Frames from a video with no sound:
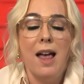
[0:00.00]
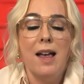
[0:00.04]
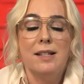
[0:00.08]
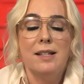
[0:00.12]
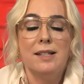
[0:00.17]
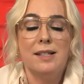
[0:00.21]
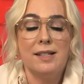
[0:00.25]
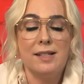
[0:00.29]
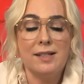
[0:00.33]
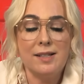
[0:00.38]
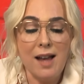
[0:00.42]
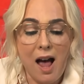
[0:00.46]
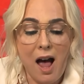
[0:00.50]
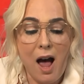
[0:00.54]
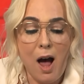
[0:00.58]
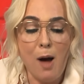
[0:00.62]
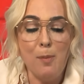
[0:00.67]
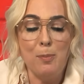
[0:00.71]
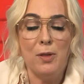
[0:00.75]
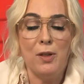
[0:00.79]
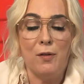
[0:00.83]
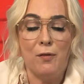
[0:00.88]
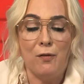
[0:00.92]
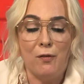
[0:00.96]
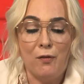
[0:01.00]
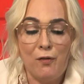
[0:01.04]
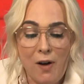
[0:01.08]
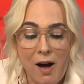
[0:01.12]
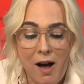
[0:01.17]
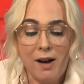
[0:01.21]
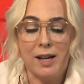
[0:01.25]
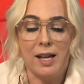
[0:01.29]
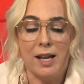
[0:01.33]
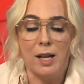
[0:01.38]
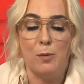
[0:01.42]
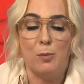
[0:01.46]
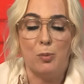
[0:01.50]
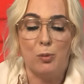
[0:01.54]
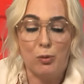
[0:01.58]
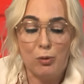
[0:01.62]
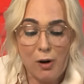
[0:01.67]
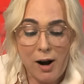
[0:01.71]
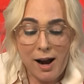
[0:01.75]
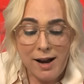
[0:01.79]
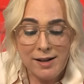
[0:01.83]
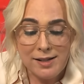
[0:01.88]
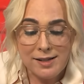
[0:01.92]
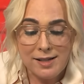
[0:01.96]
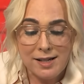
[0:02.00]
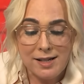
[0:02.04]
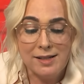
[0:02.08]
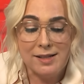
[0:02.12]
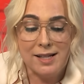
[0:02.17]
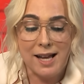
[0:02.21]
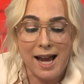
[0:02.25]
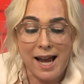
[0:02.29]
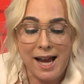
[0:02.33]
Stop the fucking presses.